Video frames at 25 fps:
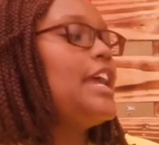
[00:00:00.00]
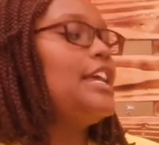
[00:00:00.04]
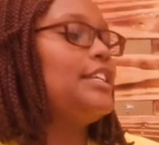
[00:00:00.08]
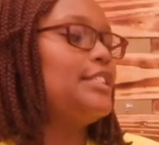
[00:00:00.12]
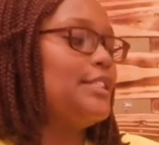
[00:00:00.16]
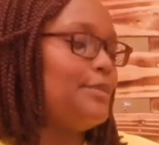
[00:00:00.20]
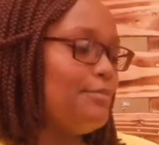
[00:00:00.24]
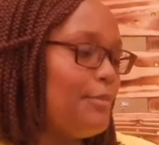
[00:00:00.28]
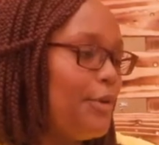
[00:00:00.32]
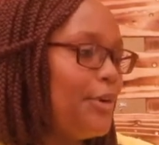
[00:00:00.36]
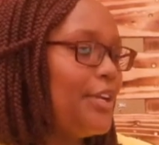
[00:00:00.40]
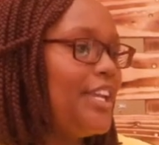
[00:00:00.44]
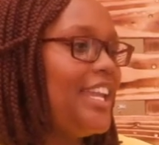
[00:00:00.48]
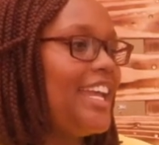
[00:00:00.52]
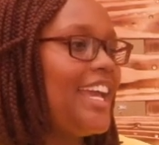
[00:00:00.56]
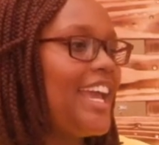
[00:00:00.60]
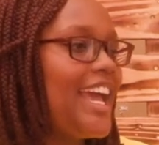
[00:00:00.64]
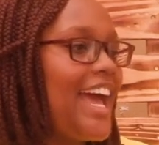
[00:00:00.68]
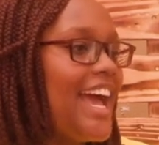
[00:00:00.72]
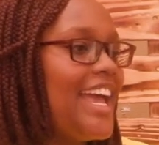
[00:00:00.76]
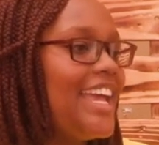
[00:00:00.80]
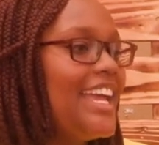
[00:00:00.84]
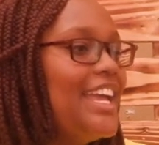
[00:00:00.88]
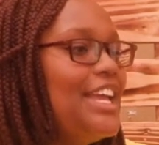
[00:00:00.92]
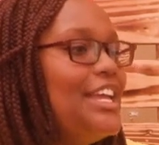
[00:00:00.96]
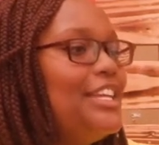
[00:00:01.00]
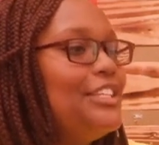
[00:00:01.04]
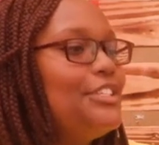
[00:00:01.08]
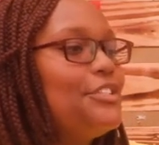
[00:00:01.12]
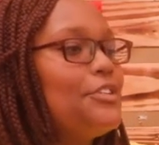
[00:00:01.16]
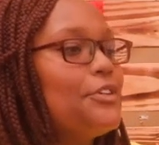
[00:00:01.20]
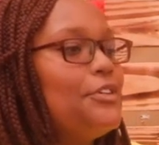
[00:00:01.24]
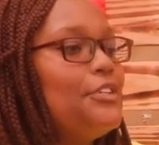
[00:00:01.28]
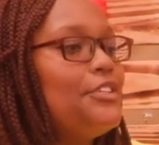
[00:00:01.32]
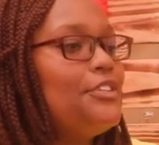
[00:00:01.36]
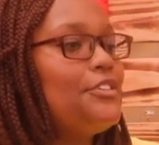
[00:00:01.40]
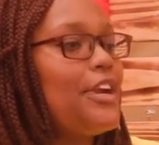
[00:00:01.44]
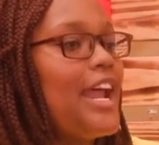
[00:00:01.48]
Yes, Mordecai.
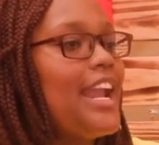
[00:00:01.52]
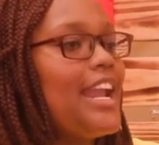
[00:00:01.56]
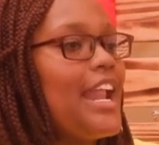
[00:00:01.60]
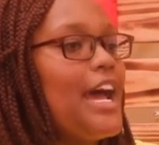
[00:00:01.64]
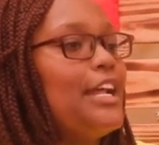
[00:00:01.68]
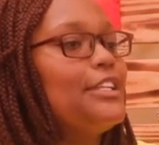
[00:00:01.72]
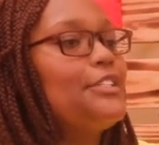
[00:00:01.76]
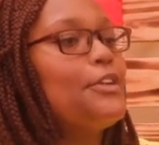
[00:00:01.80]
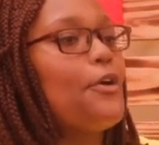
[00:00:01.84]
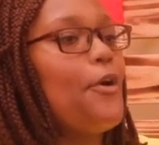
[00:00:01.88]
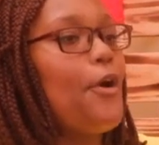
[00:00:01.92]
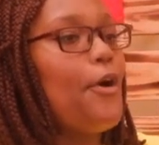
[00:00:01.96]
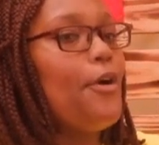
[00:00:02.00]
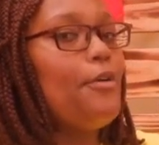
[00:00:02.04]
Children at